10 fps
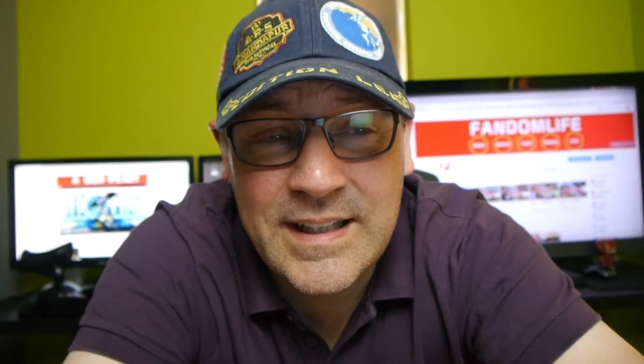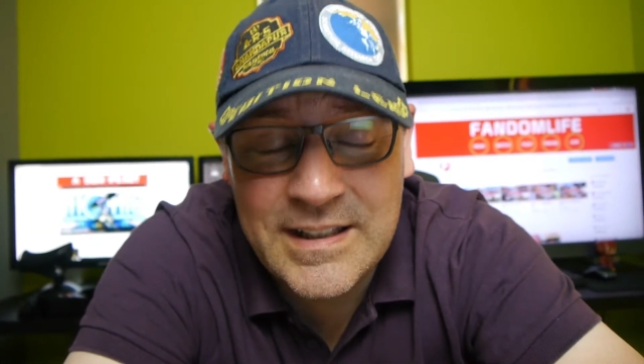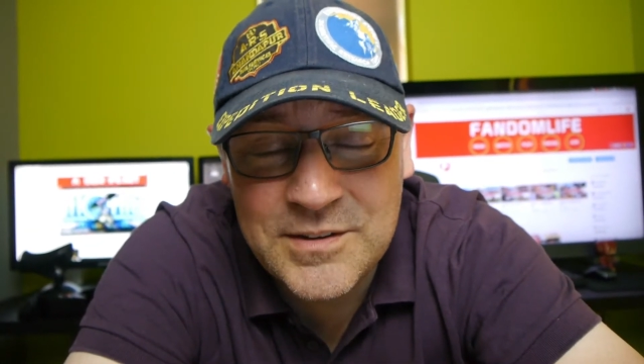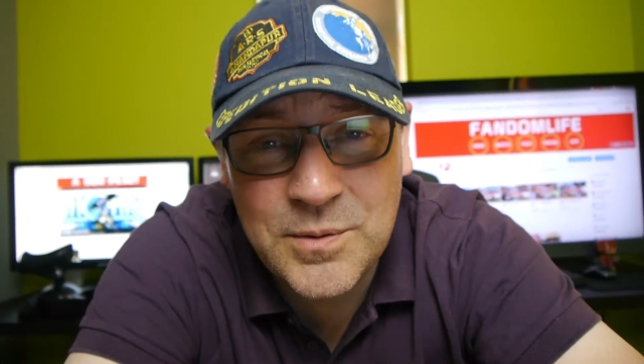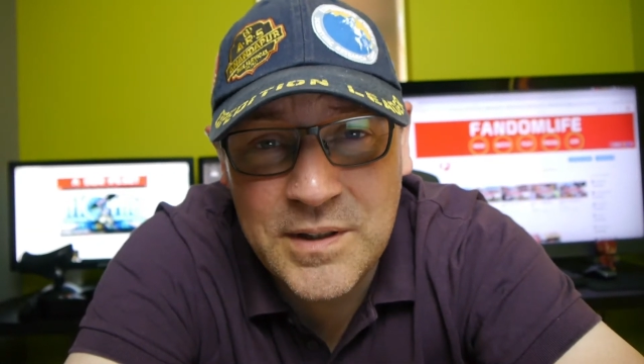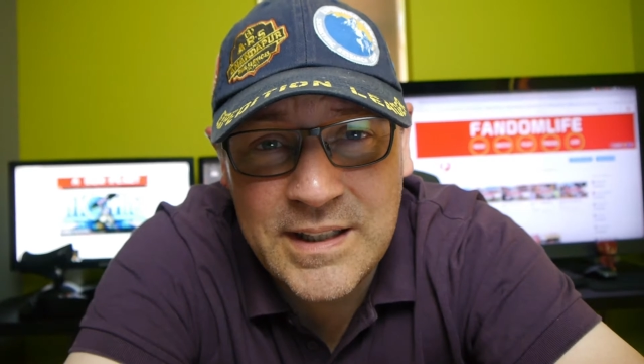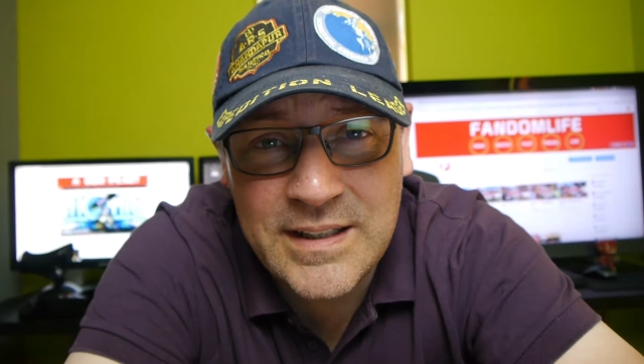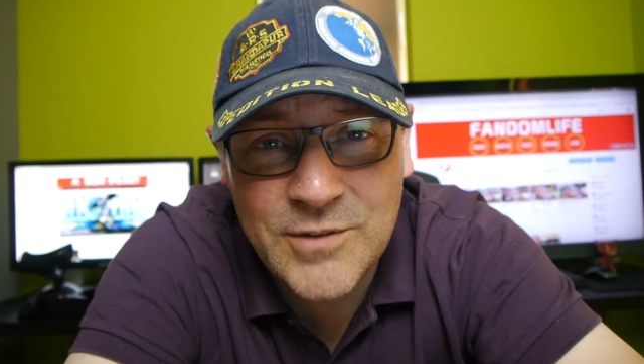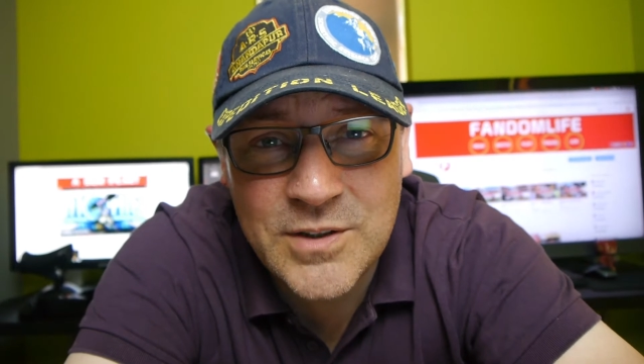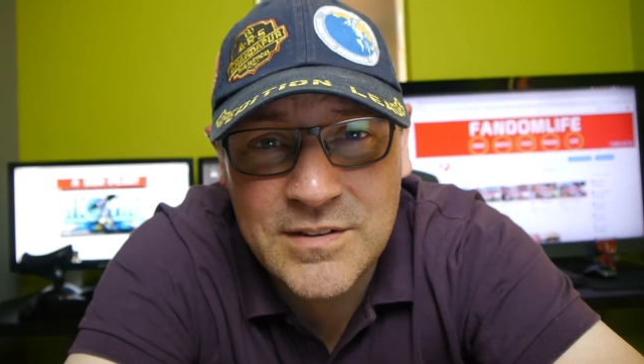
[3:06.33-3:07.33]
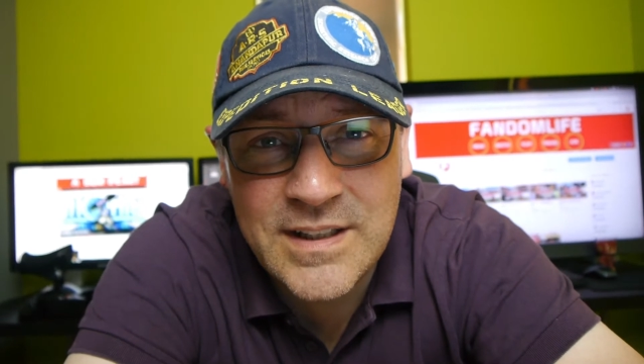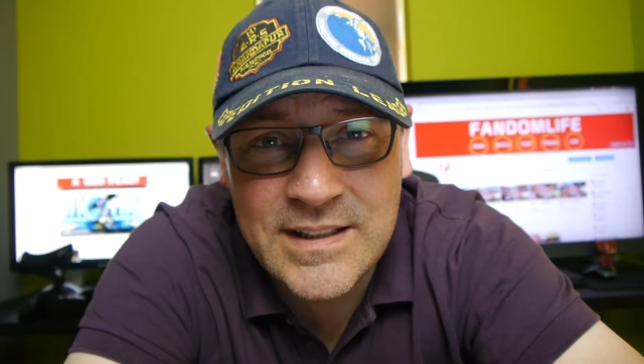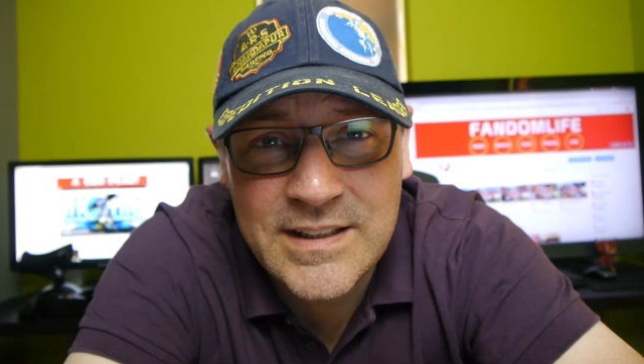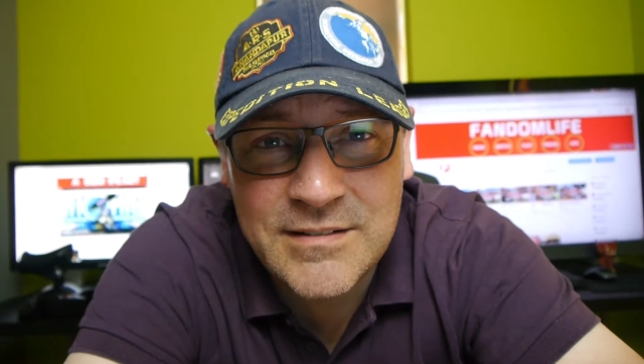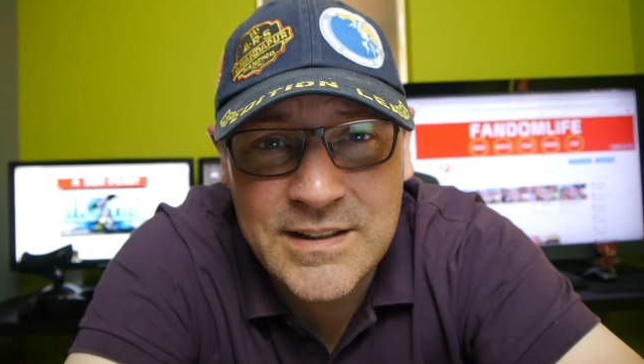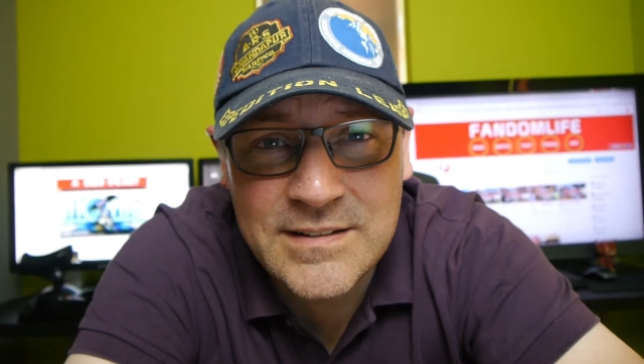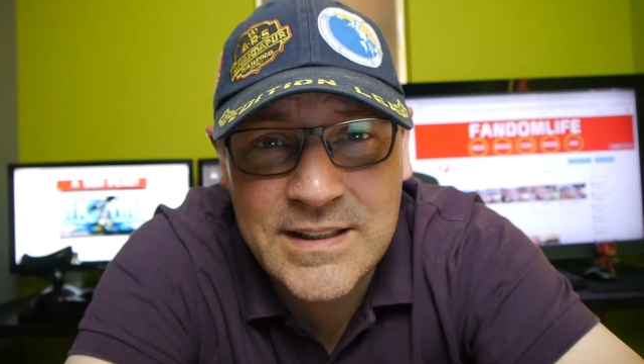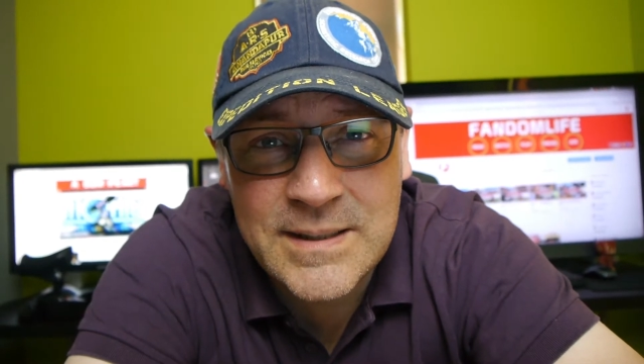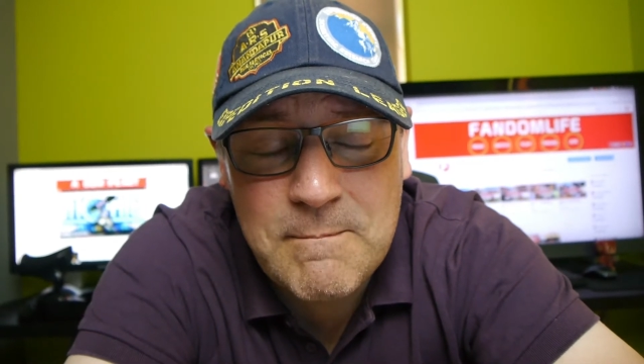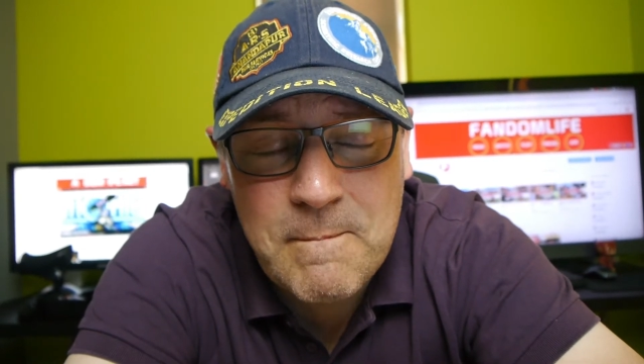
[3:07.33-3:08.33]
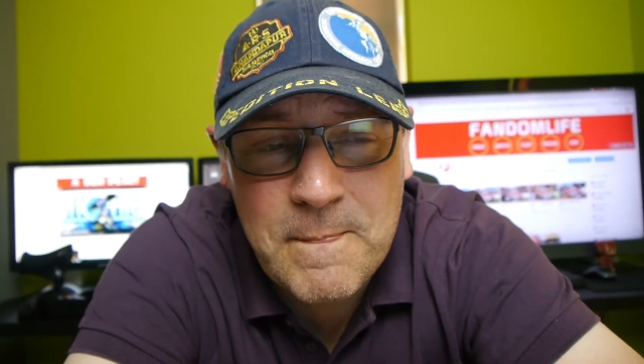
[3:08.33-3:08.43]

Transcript: I do think I've gone slightly crazy.